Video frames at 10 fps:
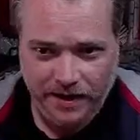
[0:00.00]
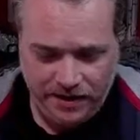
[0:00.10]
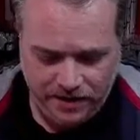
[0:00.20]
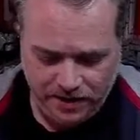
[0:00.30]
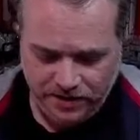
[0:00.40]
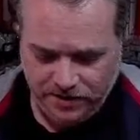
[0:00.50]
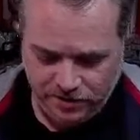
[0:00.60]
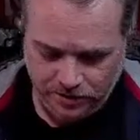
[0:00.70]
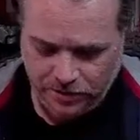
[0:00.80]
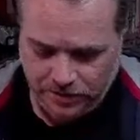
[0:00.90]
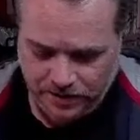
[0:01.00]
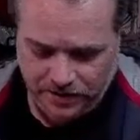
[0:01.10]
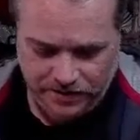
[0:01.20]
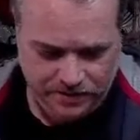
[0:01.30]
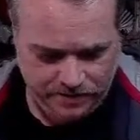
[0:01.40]
I did not show you
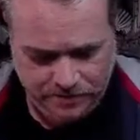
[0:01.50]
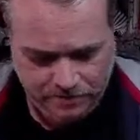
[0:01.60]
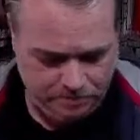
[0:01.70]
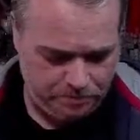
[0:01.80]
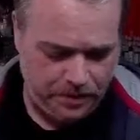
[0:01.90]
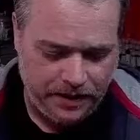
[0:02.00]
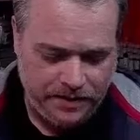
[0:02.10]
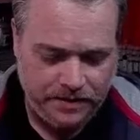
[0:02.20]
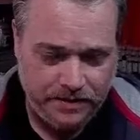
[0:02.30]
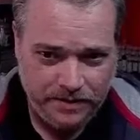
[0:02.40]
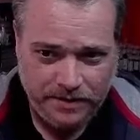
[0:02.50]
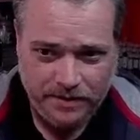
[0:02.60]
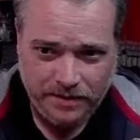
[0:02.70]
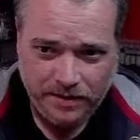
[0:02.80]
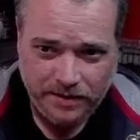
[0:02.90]
guys, but
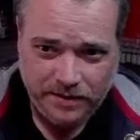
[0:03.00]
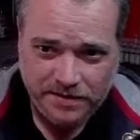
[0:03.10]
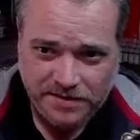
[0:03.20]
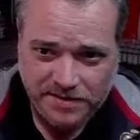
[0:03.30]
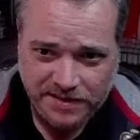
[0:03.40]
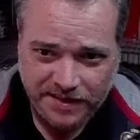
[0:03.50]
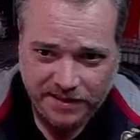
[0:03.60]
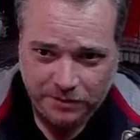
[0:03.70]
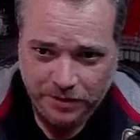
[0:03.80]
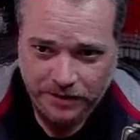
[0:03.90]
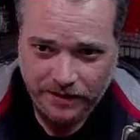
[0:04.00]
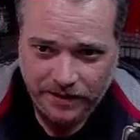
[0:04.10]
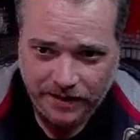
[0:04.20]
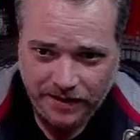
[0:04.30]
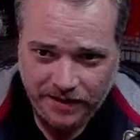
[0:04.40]
here's the second one that
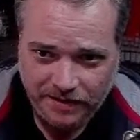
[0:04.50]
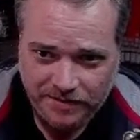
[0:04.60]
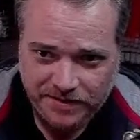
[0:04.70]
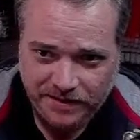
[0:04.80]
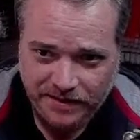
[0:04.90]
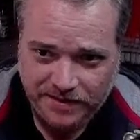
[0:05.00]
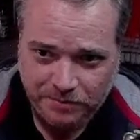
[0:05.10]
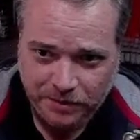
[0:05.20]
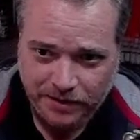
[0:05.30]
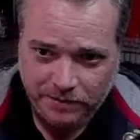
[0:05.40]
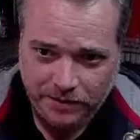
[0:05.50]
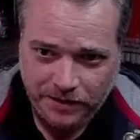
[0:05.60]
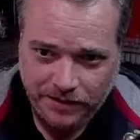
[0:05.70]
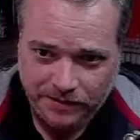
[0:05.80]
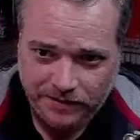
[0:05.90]
I have. It's got some liquid.
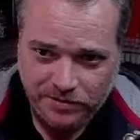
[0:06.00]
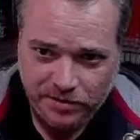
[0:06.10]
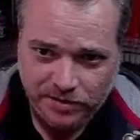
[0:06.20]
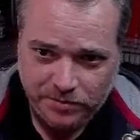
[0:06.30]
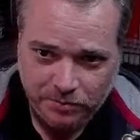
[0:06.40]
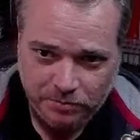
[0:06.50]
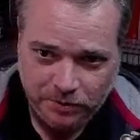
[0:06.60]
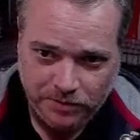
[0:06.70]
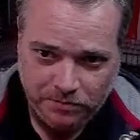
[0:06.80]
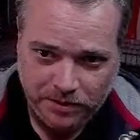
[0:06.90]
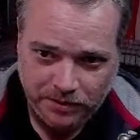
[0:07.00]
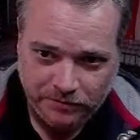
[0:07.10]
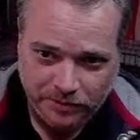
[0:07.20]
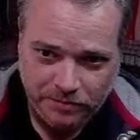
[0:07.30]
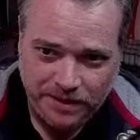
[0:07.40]
I just removed a build
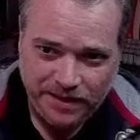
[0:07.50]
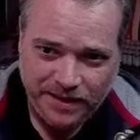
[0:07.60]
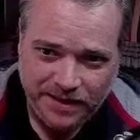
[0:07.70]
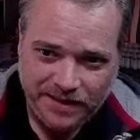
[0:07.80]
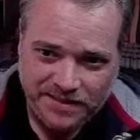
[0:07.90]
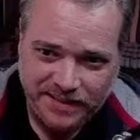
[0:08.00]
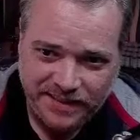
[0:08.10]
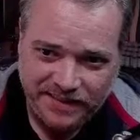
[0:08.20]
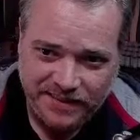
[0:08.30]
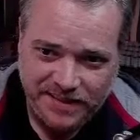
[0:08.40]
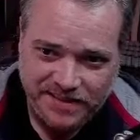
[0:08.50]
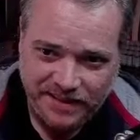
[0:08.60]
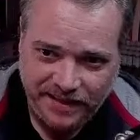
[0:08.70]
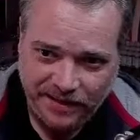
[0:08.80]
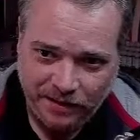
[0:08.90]
from it to get these
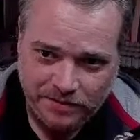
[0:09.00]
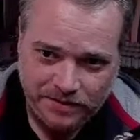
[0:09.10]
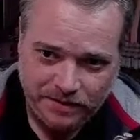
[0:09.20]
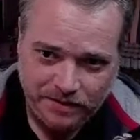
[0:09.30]
out.